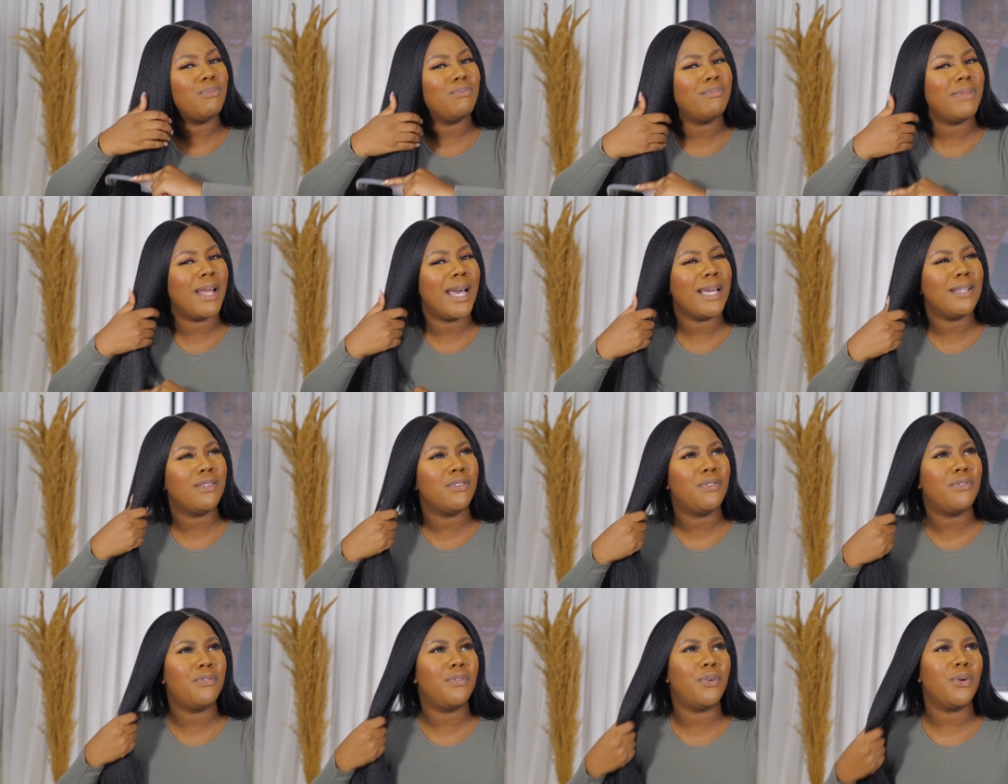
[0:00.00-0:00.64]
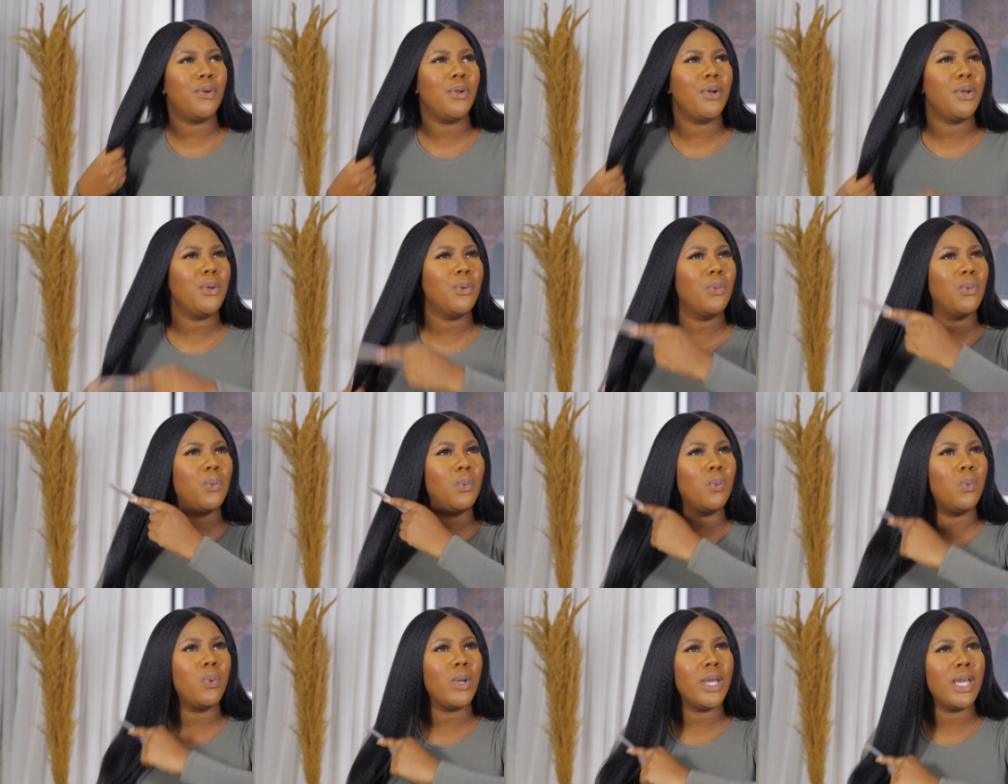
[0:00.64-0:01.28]
like, the
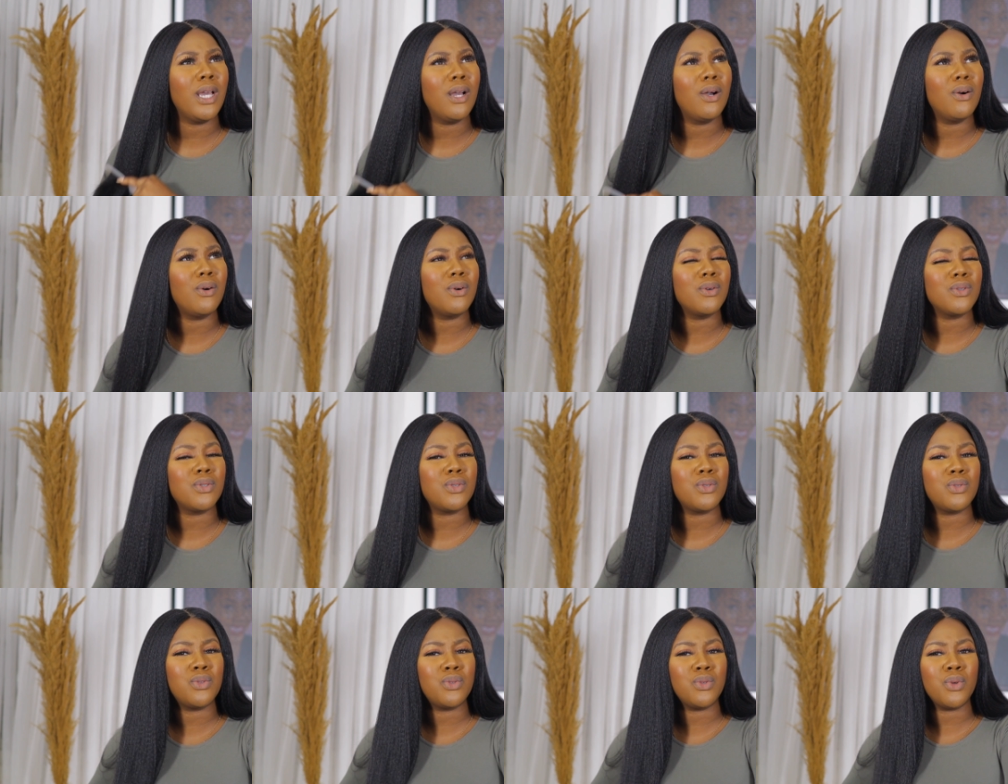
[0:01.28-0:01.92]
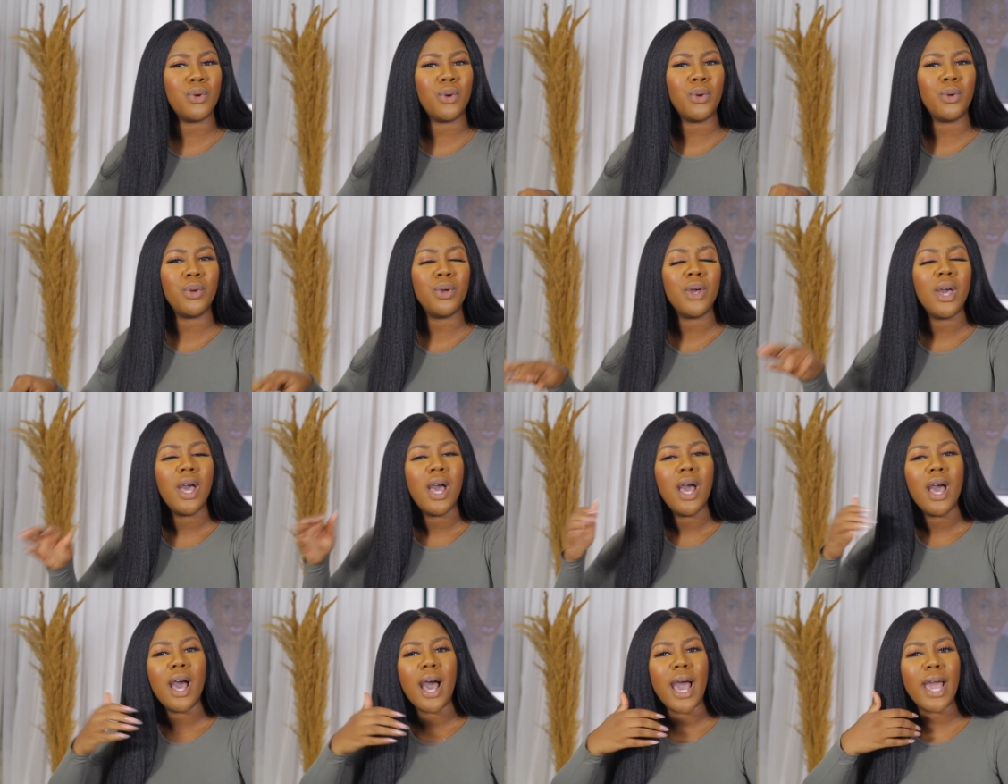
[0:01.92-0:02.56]
following week or so,
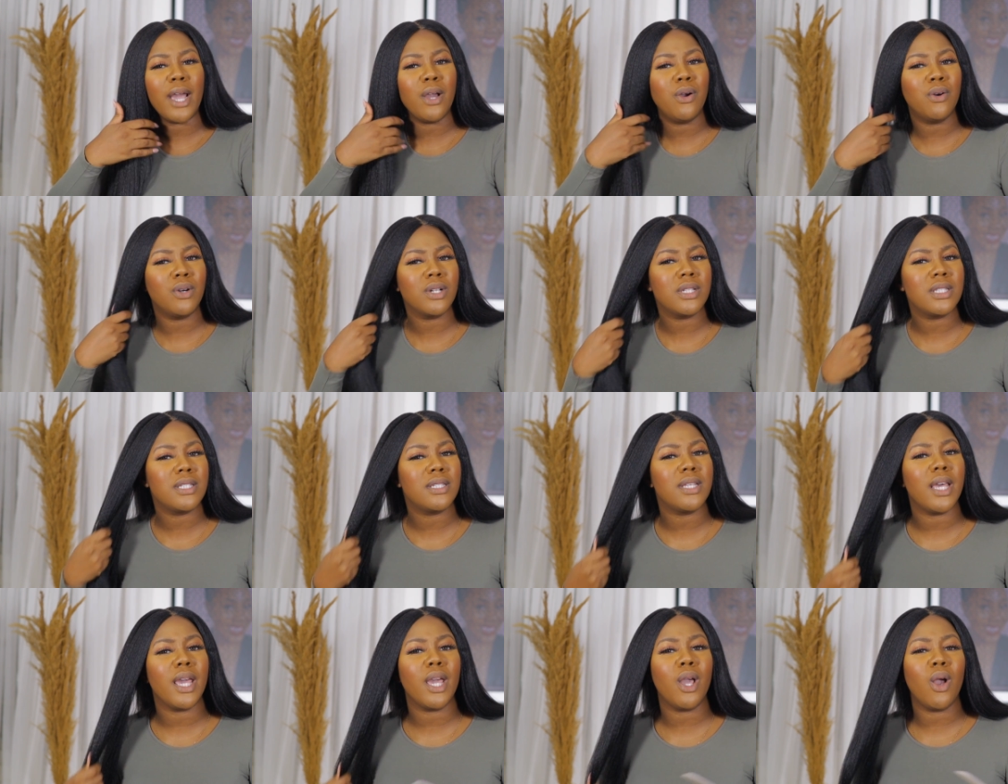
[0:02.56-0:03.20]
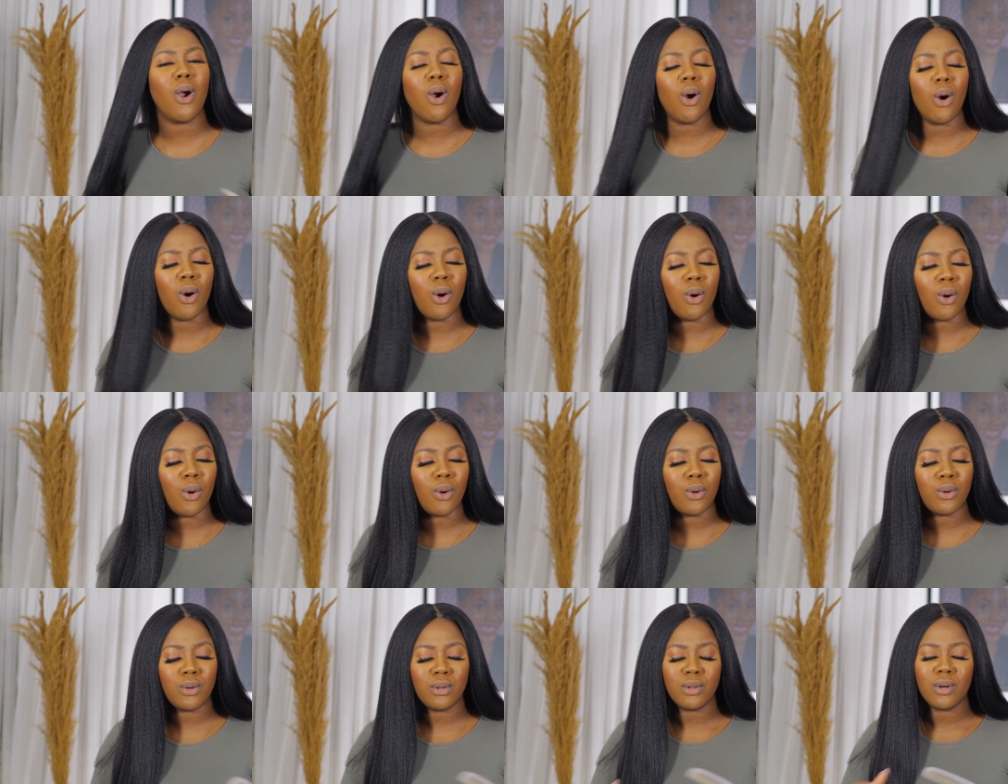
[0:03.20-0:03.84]
I got a
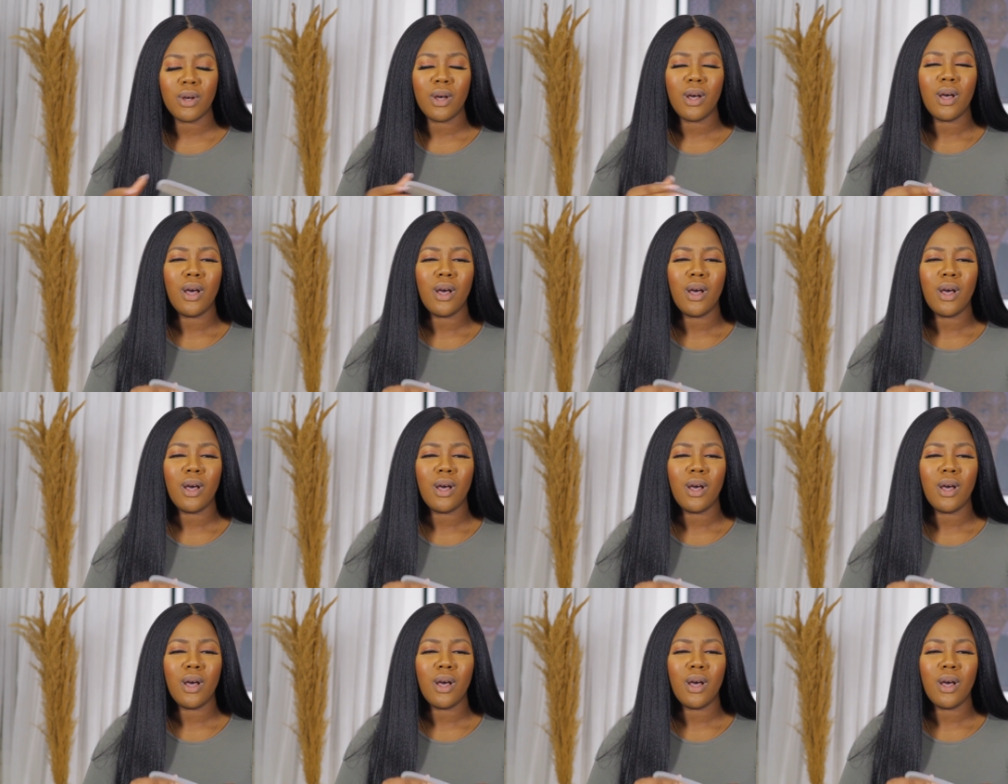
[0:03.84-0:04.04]
call.